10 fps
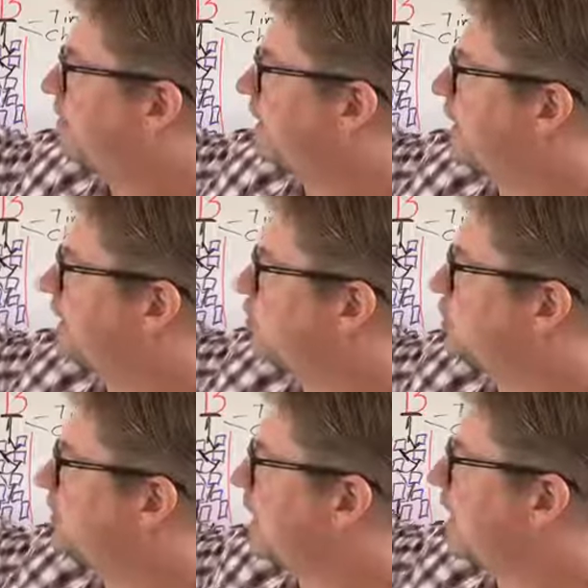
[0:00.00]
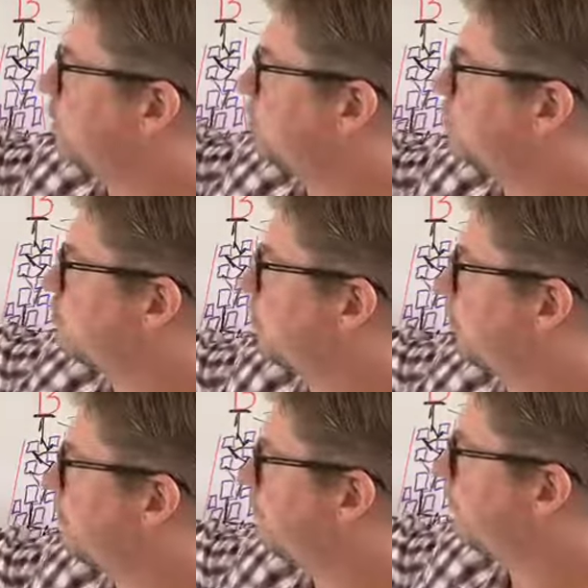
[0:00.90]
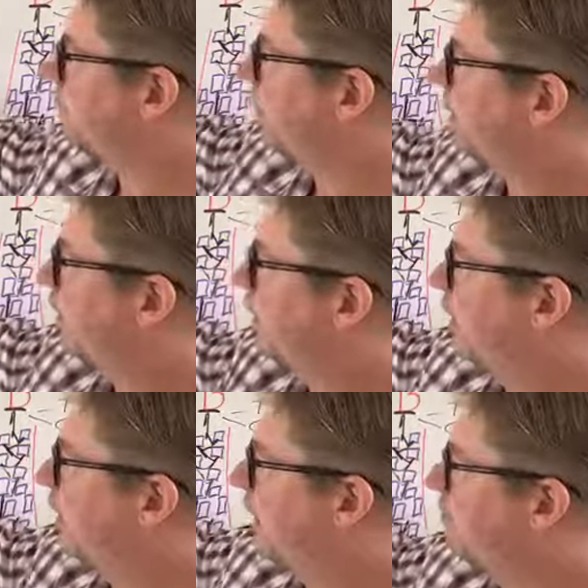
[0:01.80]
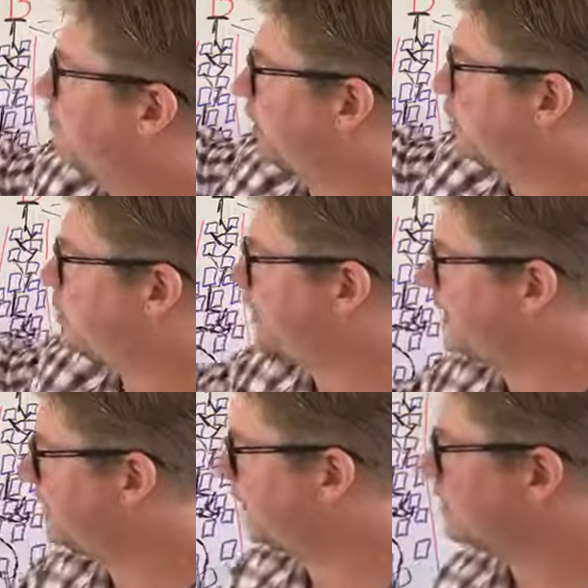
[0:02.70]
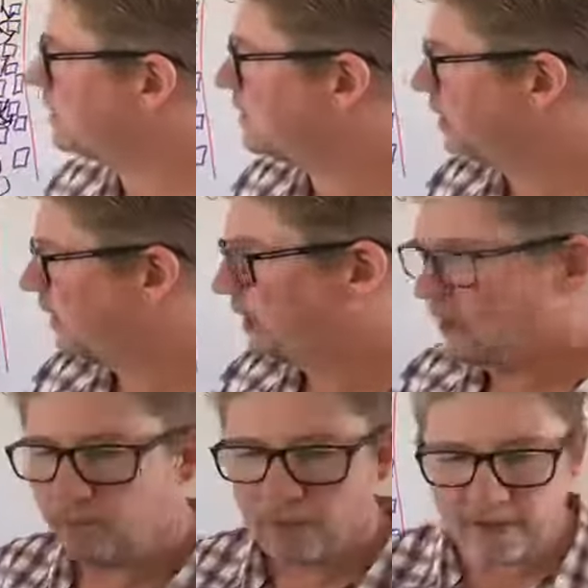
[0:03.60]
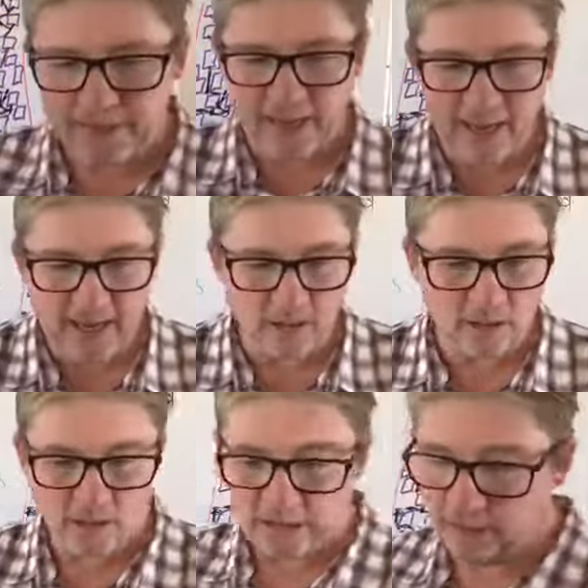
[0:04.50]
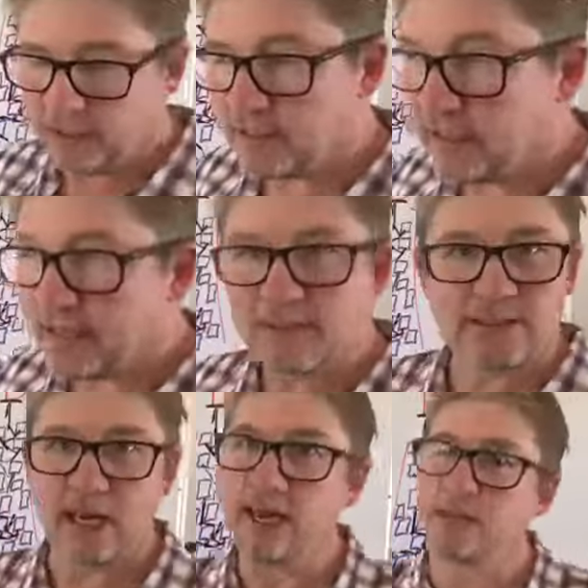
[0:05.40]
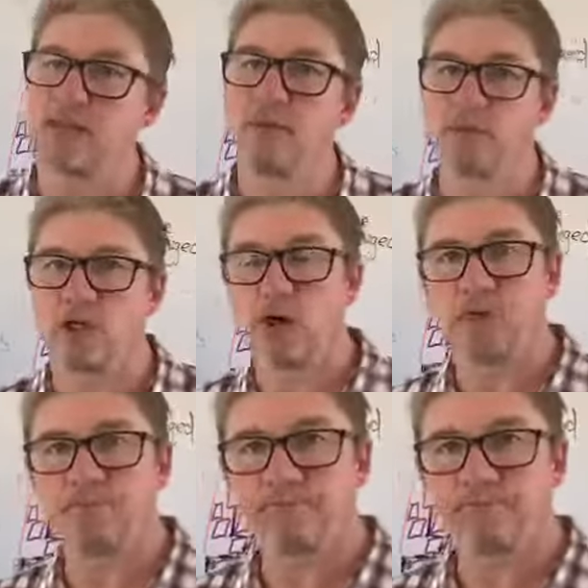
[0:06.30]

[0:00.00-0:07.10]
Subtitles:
the connections are not strong. And by doing this, by the end, now this does take some time